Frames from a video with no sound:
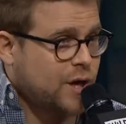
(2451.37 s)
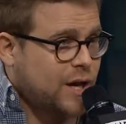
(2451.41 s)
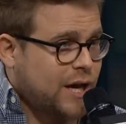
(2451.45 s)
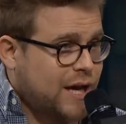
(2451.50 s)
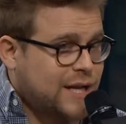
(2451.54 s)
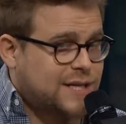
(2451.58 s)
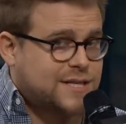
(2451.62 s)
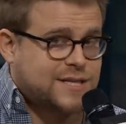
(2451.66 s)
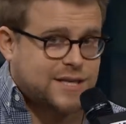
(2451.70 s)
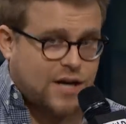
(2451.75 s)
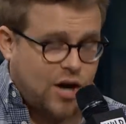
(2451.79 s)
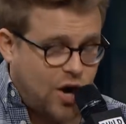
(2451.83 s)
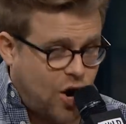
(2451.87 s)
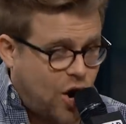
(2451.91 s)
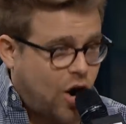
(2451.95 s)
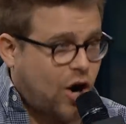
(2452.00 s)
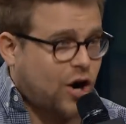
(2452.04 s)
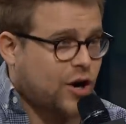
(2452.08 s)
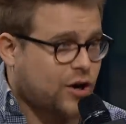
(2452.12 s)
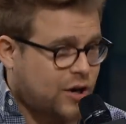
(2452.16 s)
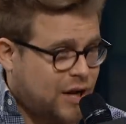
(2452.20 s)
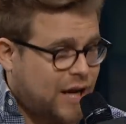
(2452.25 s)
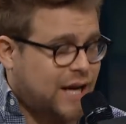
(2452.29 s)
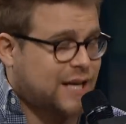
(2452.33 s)
It's
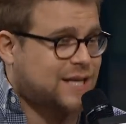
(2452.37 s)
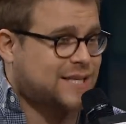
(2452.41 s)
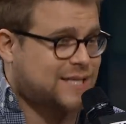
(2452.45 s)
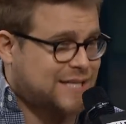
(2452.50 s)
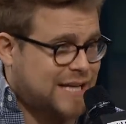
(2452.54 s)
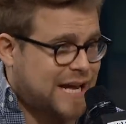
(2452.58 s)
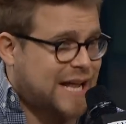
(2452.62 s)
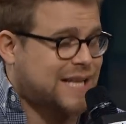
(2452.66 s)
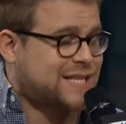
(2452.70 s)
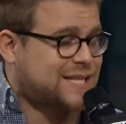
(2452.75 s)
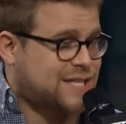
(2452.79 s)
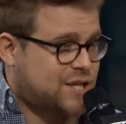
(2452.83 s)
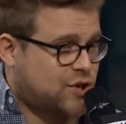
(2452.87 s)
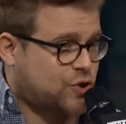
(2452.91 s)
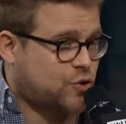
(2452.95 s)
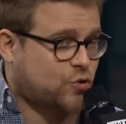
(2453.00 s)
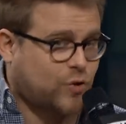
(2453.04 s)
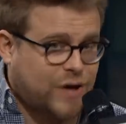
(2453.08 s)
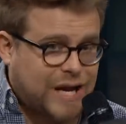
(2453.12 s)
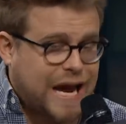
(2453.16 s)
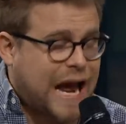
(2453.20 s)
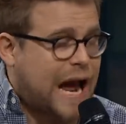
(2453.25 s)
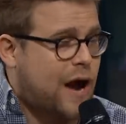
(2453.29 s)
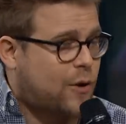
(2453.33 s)
hard, it, it's
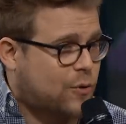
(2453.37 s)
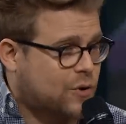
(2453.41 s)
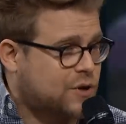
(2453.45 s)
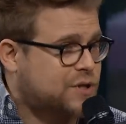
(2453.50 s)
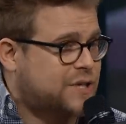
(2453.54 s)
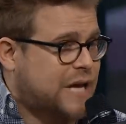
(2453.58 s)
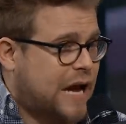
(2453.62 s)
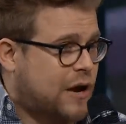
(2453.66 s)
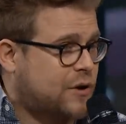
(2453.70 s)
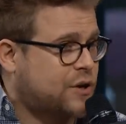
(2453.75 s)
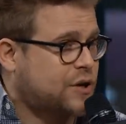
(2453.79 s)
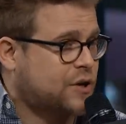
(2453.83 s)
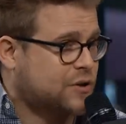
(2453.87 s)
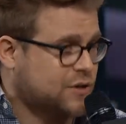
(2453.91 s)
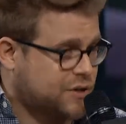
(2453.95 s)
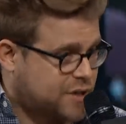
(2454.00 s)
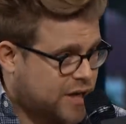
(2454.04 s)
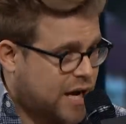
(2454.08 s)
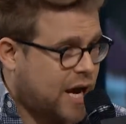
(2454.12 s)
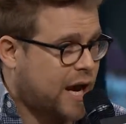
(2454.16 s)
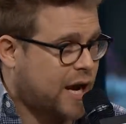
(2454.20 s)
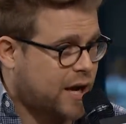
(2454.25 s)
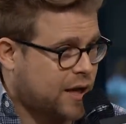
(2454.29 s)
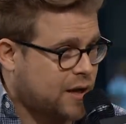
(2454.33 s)
three hours out of your
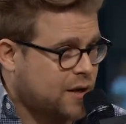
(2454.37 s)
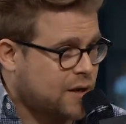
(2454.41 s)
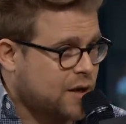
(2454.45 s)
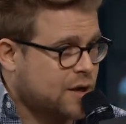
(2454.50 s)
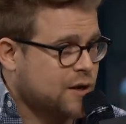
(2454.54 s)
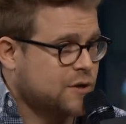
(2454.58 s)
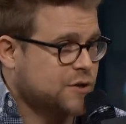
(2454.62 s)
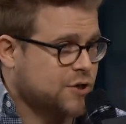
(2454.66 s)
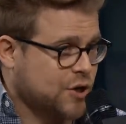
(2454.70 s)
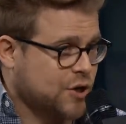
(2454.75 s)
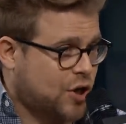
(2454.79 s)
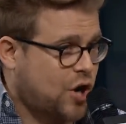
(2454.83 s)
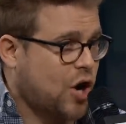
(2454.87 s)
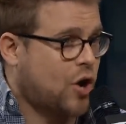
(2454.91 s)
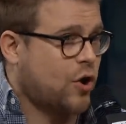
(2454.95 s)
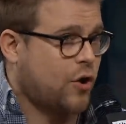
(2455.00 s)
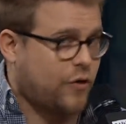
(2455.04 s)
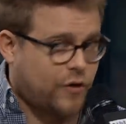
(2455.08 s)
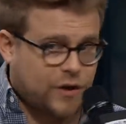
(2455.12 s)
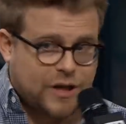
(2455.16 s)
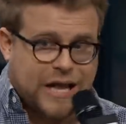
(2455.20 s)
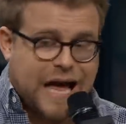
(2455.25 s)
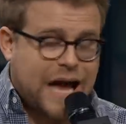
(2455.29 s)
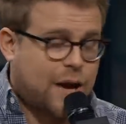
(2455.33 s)
day to go to
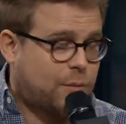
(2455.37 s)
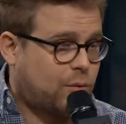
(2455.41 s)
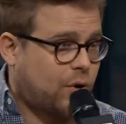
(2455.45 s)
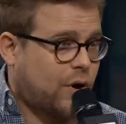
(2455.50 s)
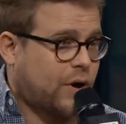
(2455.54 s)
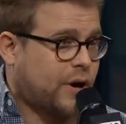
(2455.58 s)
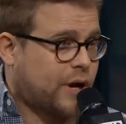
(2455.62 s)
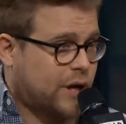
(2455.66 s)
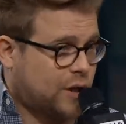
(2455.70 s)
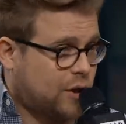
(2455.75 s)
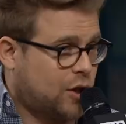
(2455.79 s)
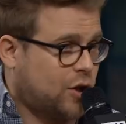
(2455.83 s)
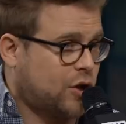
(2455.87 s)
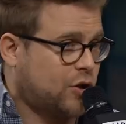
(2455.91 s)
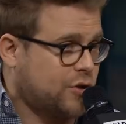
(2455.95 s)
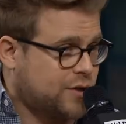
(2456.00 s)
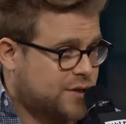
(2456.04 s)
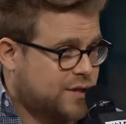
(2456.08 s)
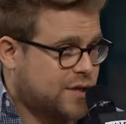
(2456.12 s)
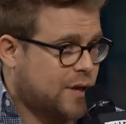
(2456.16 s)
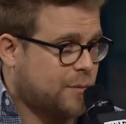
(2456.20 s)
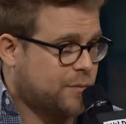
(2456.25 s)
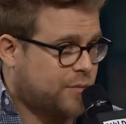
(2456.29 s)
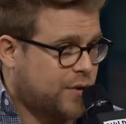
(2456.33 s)
the library and learn
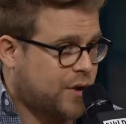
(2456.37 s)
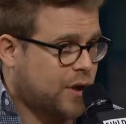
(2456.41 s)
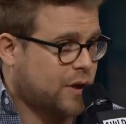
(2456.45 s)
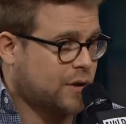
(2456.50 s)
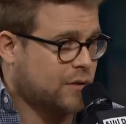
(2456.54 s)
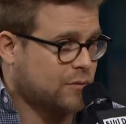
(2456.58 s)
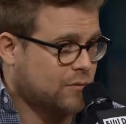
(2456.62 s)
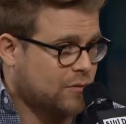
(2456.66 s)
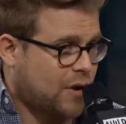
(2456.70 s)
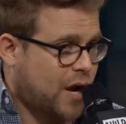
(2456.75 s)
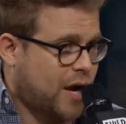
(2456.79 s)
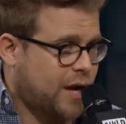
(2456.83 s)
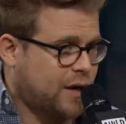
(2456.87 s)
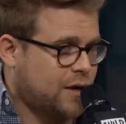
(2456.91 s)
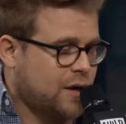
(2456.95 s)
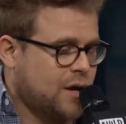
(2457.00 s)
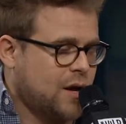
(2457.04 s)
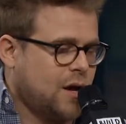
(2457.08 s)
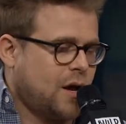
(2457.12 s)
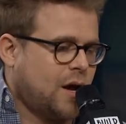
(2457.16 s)
something, right?